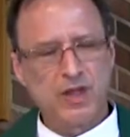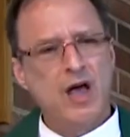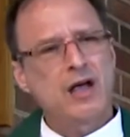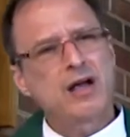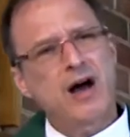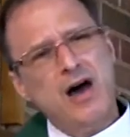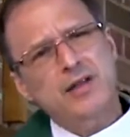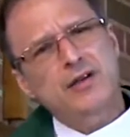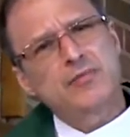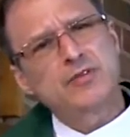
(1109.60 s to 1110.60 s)
God
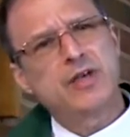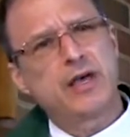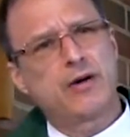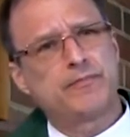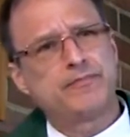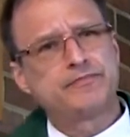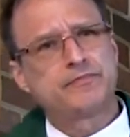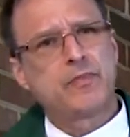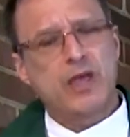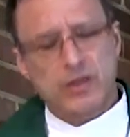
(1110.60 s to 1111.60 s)
comes down.
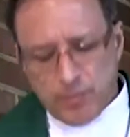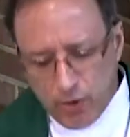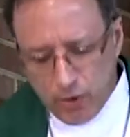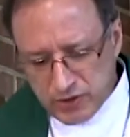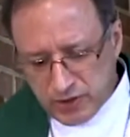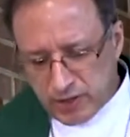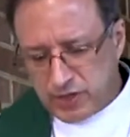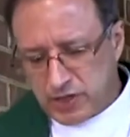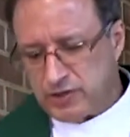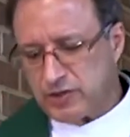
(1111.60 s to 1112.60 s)
In the person of
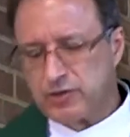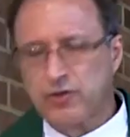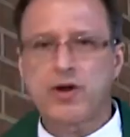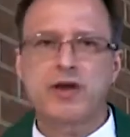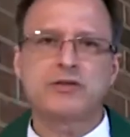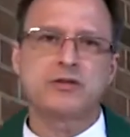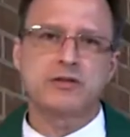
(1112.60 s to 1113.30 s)
Jesus Christ,